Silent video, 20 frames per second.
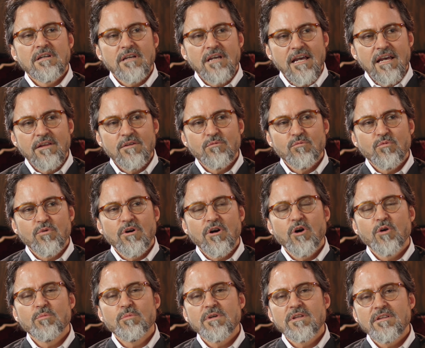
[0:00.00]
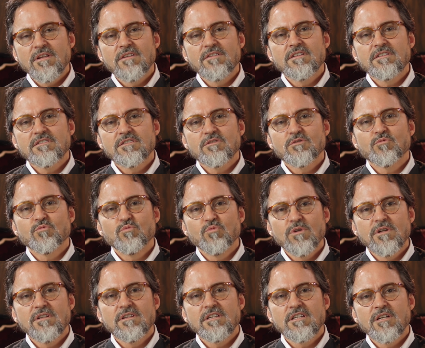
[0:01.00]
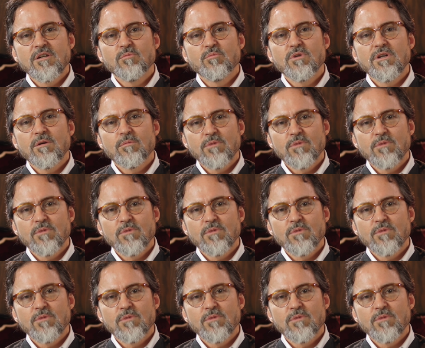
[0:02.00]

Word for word: and we're hoping that this is really going to be